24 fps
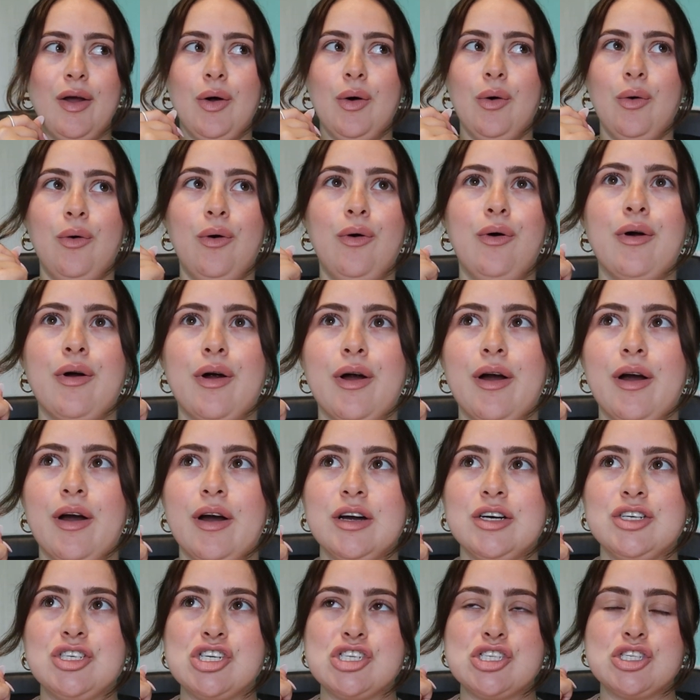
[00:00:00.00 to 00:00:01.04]

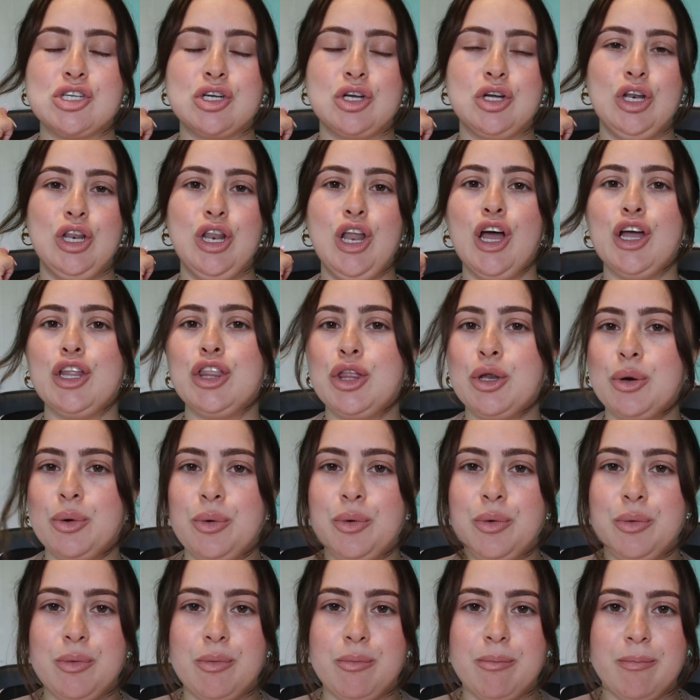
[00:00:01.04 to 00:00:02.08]
or just look
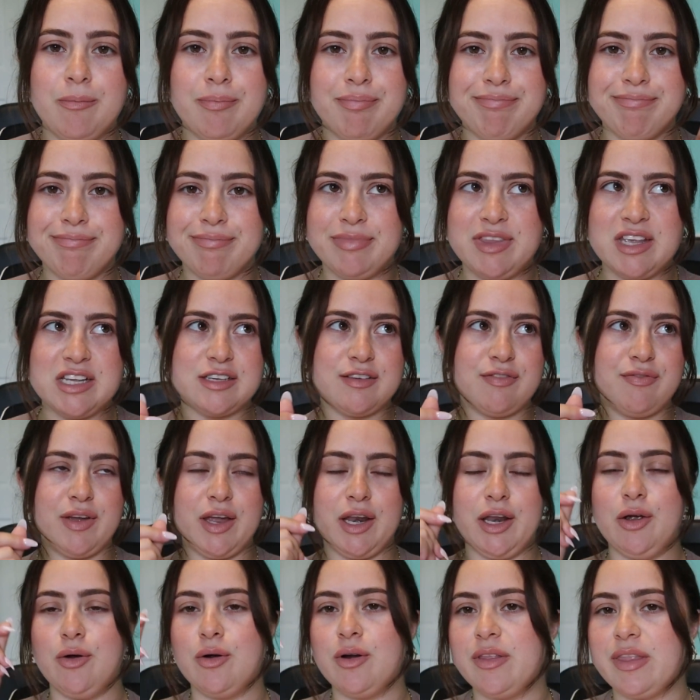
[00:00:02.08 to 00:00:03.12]
through this
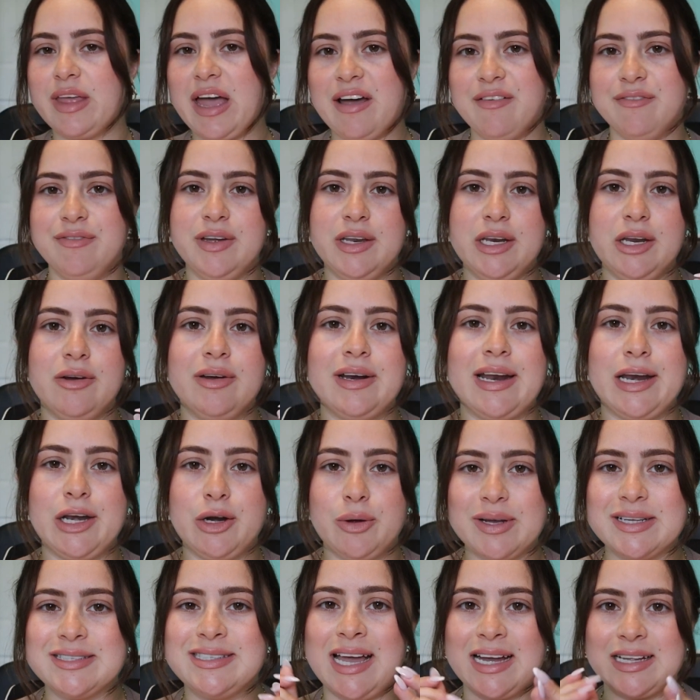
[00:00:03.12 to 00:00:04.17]
video or that video and I know
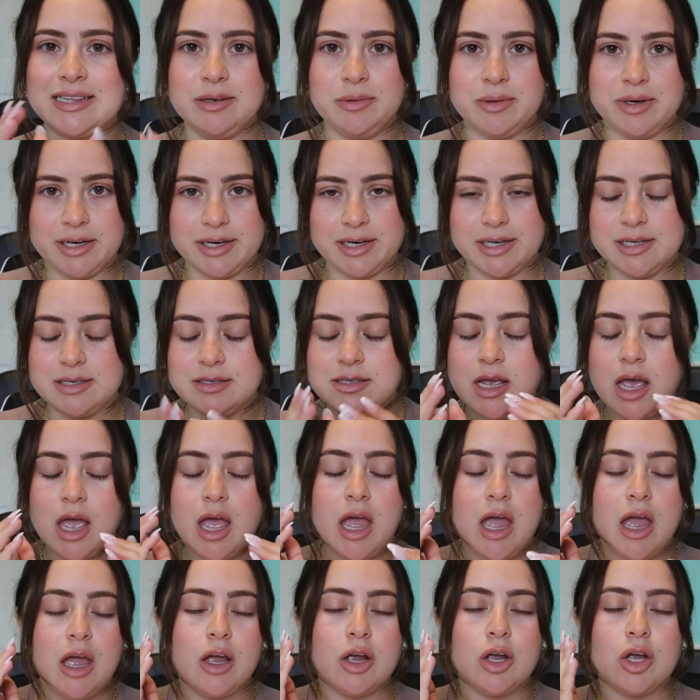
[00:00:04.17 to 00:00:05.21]
exactly where it is,
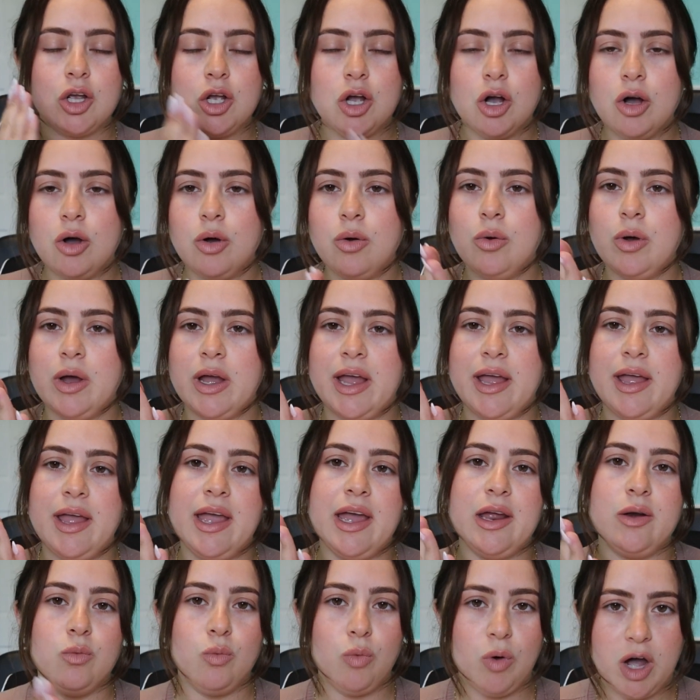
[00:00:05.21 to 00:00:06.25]
go
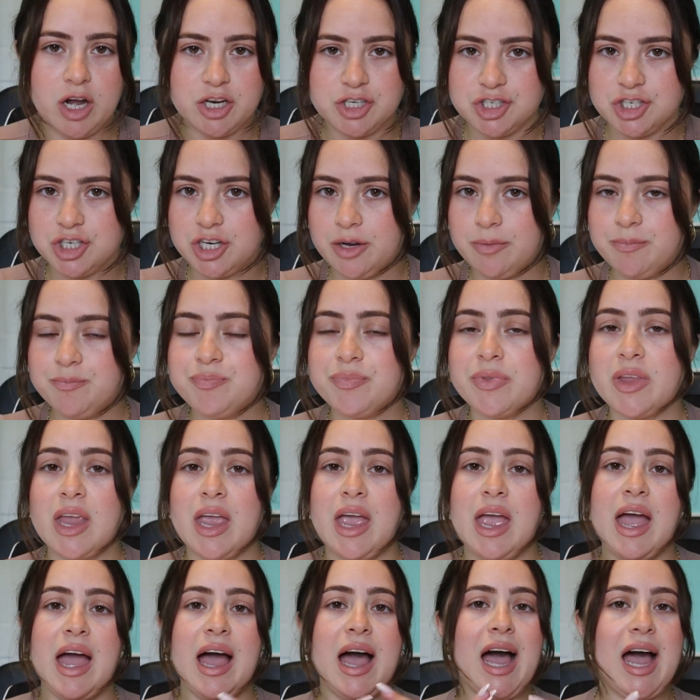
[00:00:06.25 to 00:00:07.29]
and watch it.
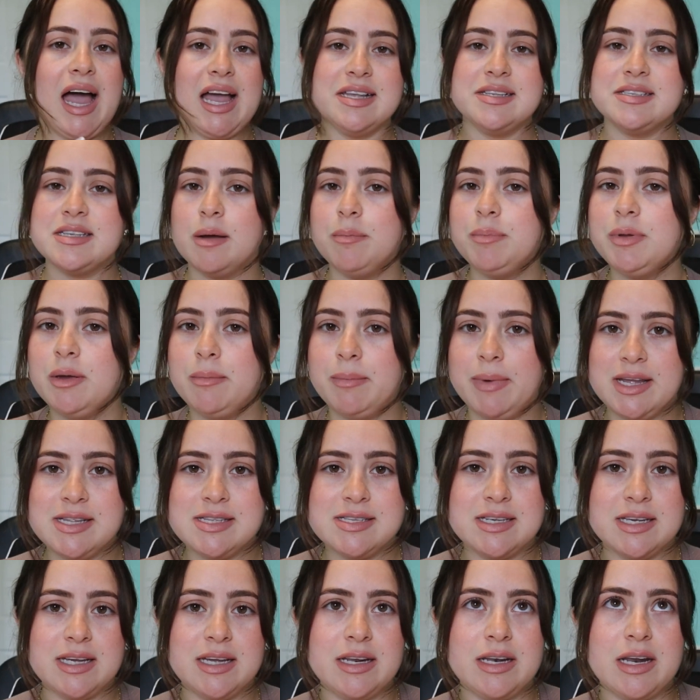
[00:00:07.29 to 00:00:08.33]
I
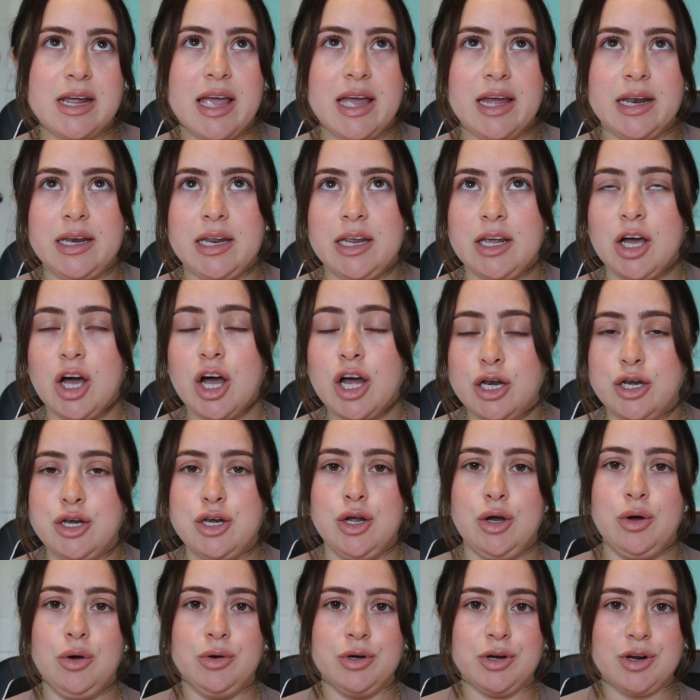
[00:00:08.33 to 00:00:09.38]
supplemented any
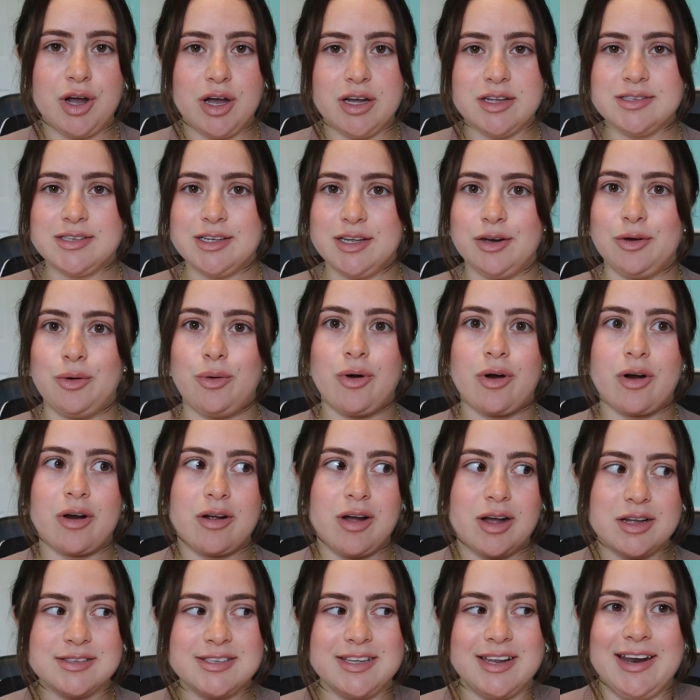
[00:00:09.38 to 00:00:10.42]
unknown content or
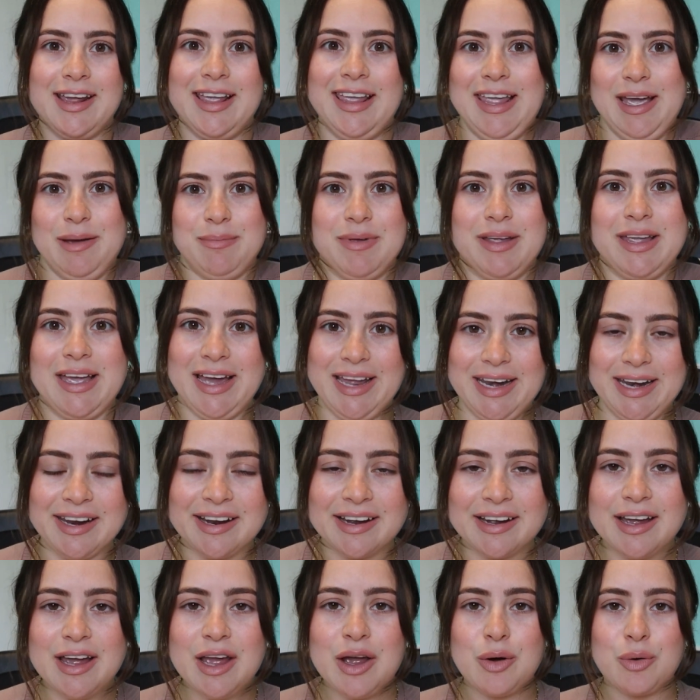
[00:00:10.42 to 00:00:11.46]
content I kept
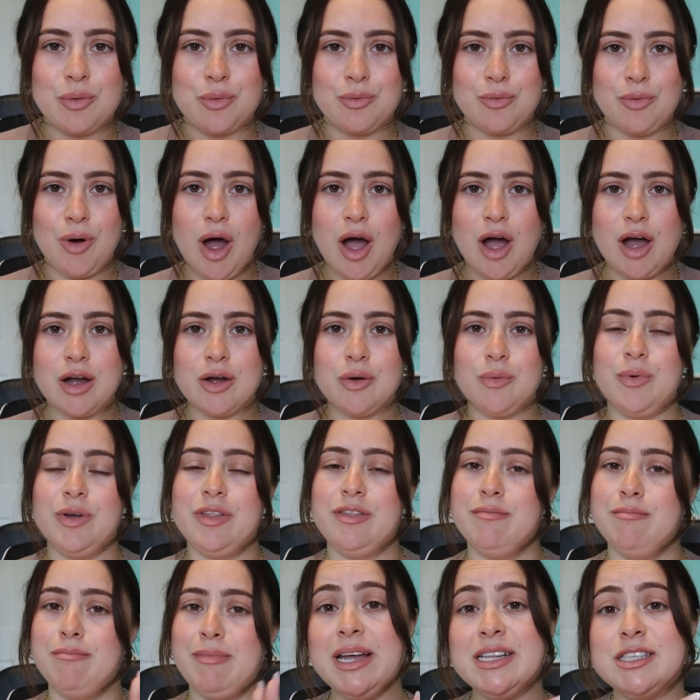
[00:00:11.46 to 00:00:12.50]
getting wrong with
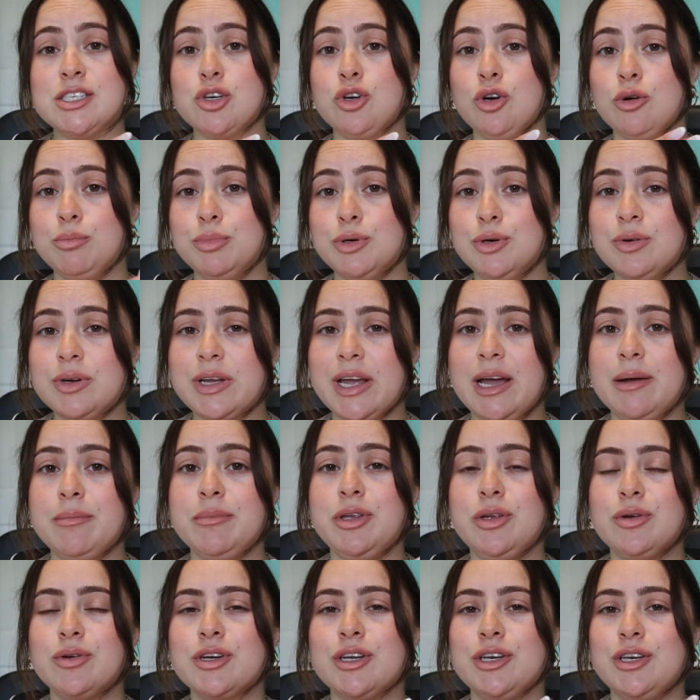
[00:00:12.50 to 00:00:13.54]
Med School Bootcamp.
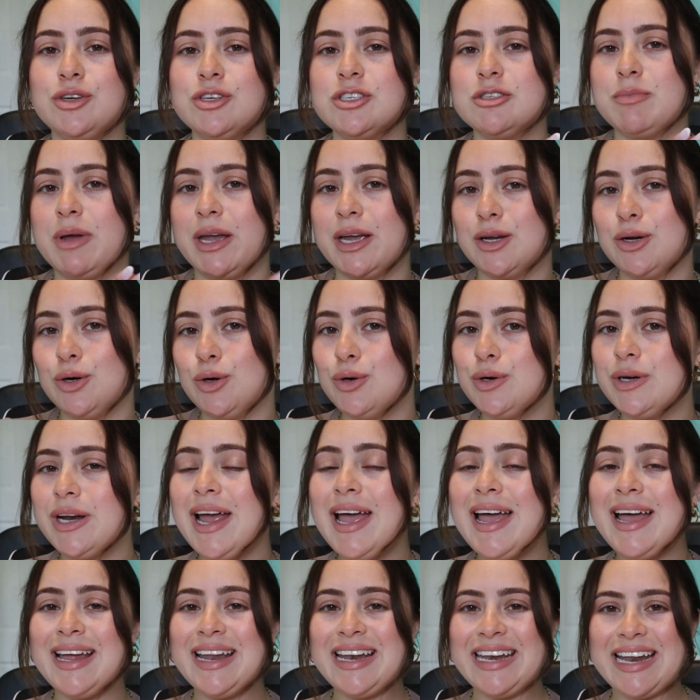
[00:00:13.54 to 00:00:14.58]
You could use my code
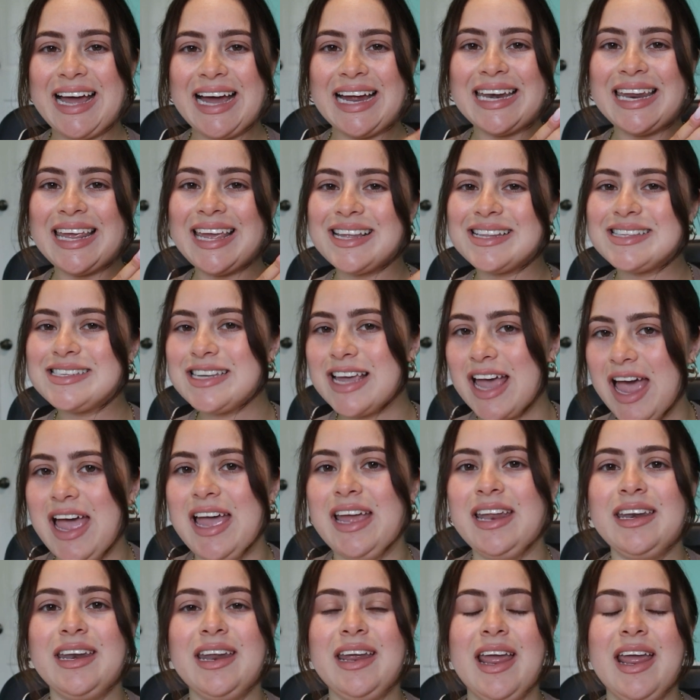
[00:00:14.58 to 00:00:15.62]

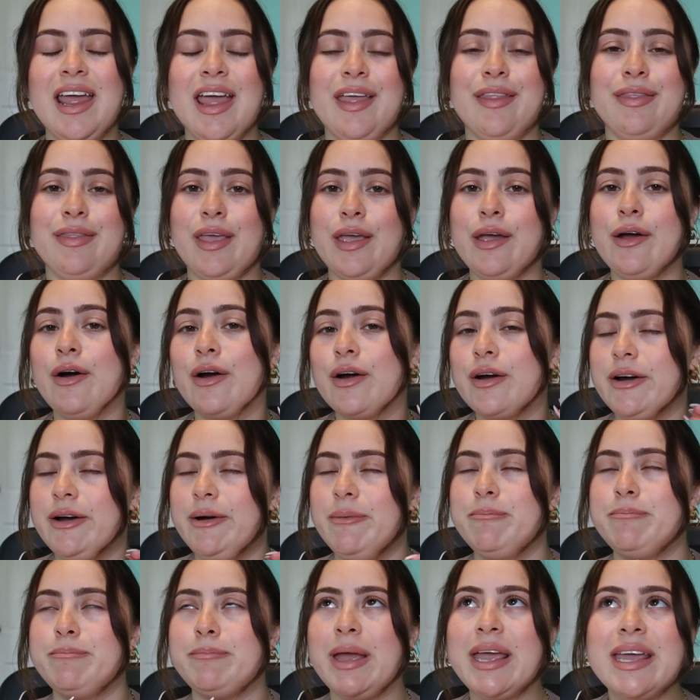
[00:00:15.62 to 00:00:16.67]
NANI10. They are
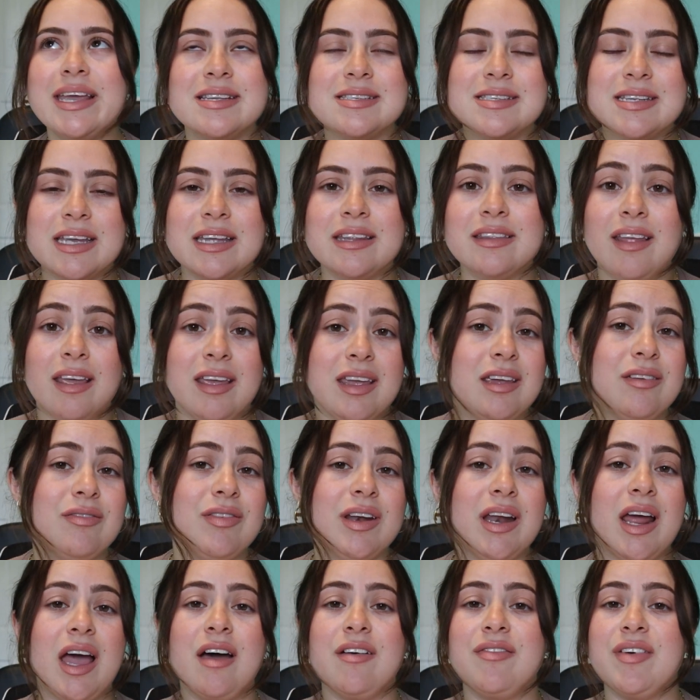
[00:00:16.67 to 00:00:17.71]
amazing. They
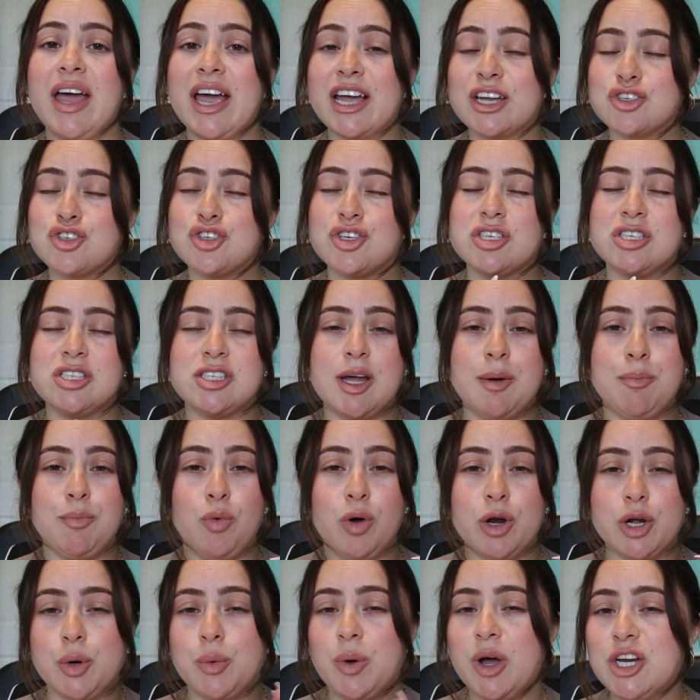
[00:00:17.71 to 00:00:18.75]
even have extra step
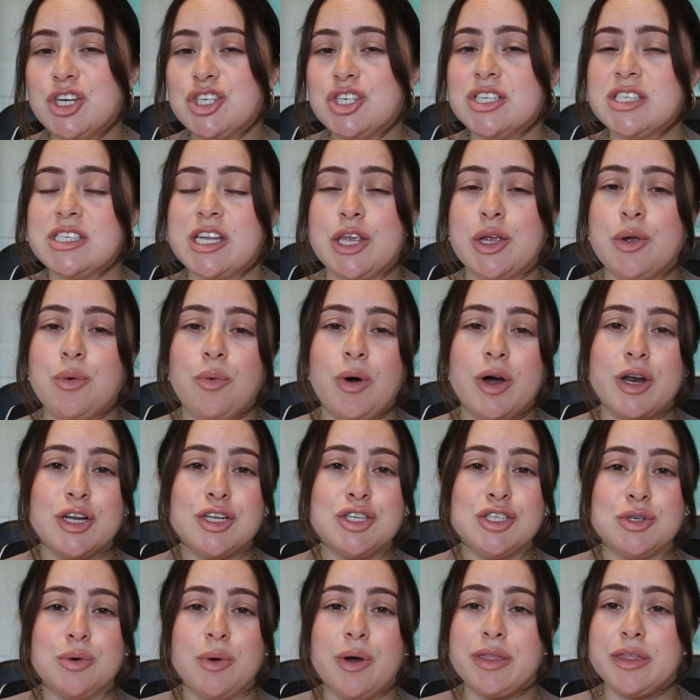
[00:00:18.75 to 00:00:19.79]
1 questions that you want to
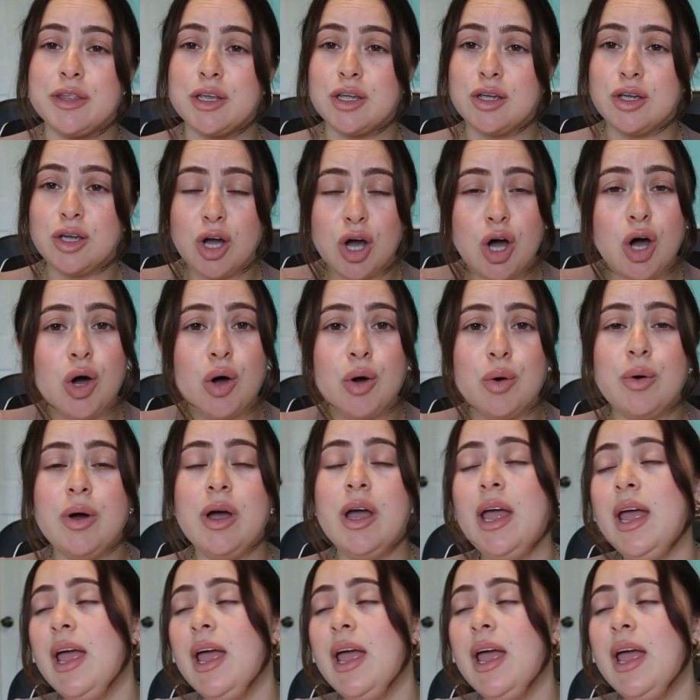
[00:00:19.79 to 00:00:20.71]
do on the go.